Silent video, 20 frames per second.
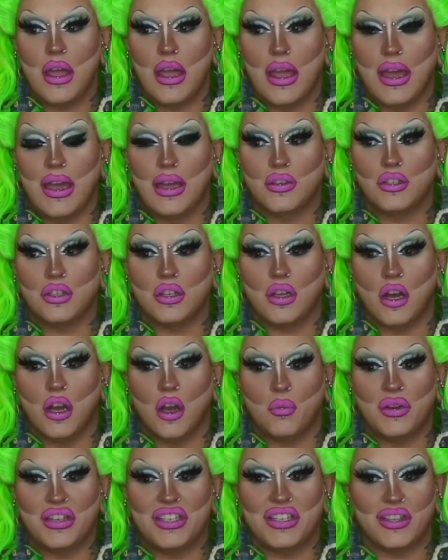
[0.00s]
and
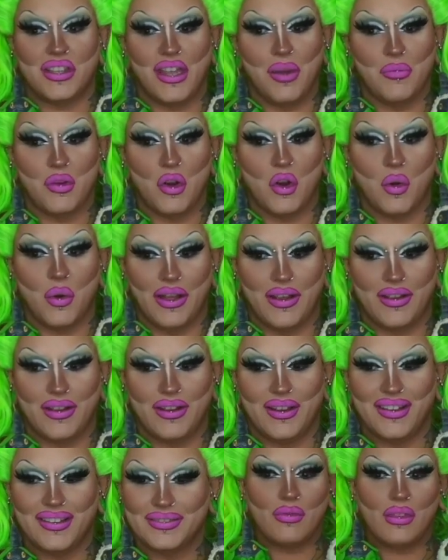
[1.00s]
reset the game real
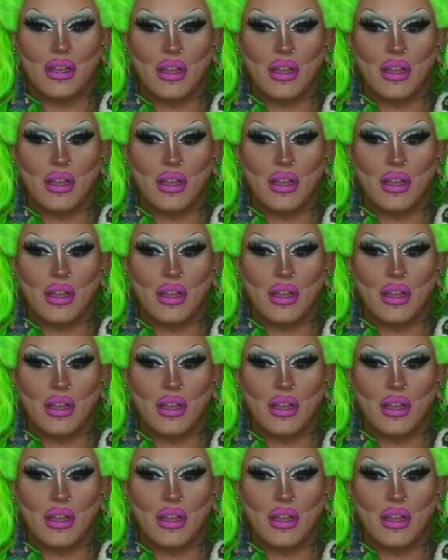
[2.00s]
quick.